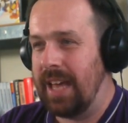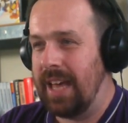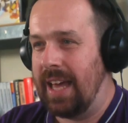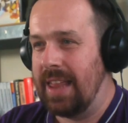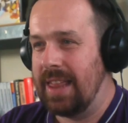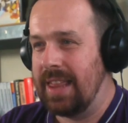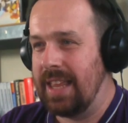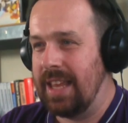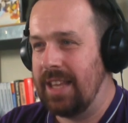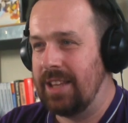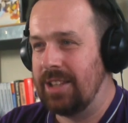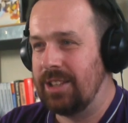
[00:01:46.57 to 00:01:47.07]

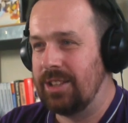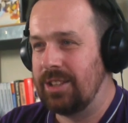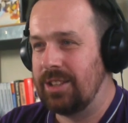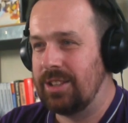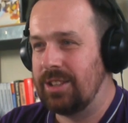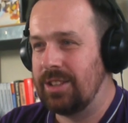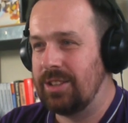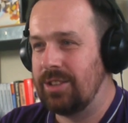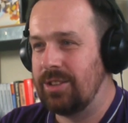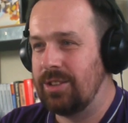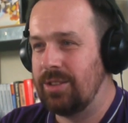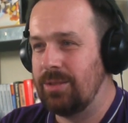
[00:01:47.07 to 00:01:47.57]
and then
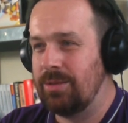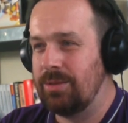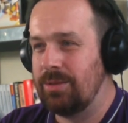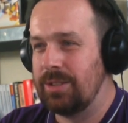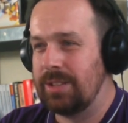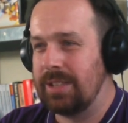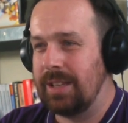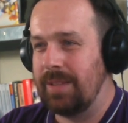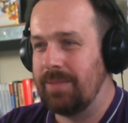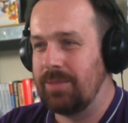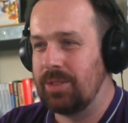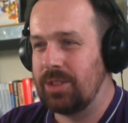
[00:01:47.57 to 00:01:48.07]
do
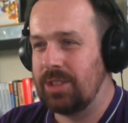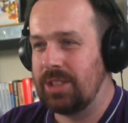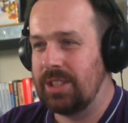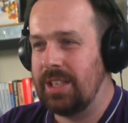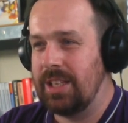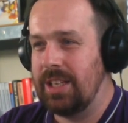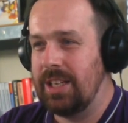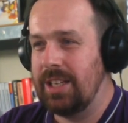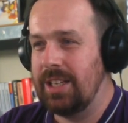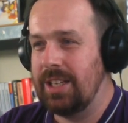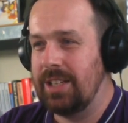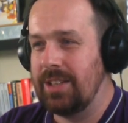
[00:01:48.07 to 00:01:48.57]
some
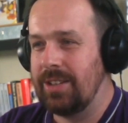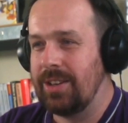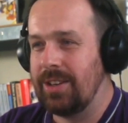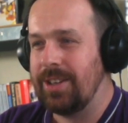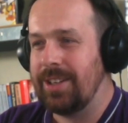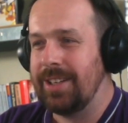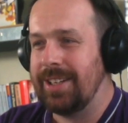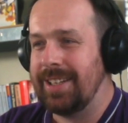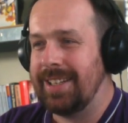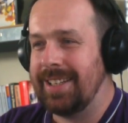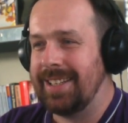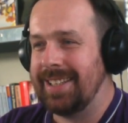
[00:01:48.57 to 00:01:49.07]

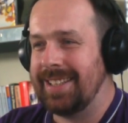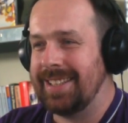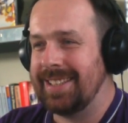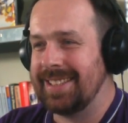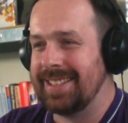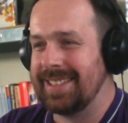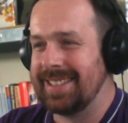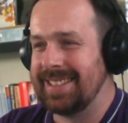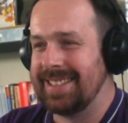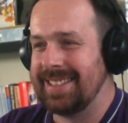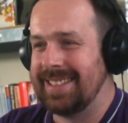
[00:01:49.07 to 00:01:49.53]
serious